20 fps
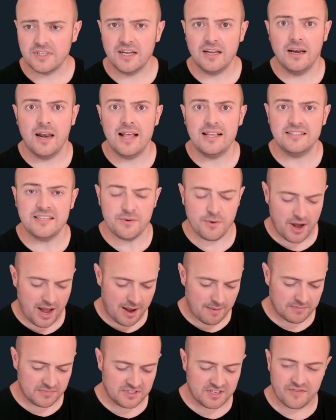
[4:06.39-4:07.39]
Let's see what
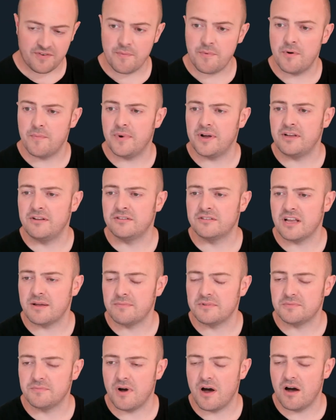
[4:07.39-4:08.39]
happens if I put my username
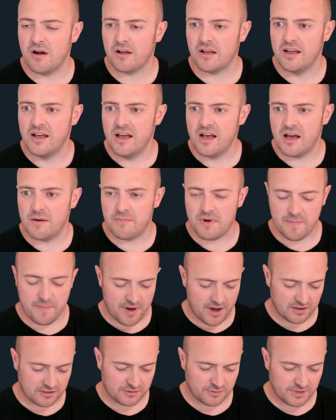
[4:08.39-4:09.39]
as Mark and my
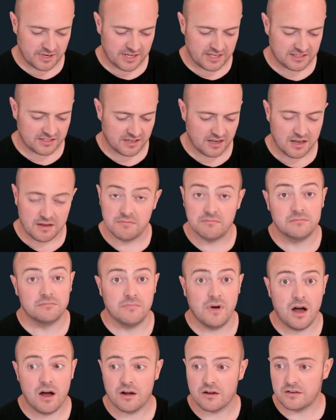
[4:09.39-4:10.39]
password as
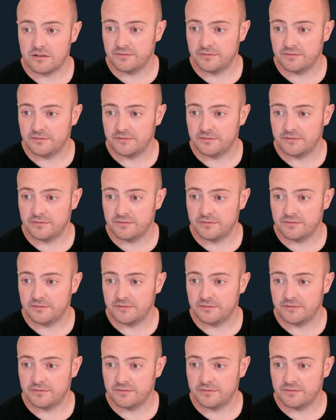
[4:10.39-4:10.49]
Mark.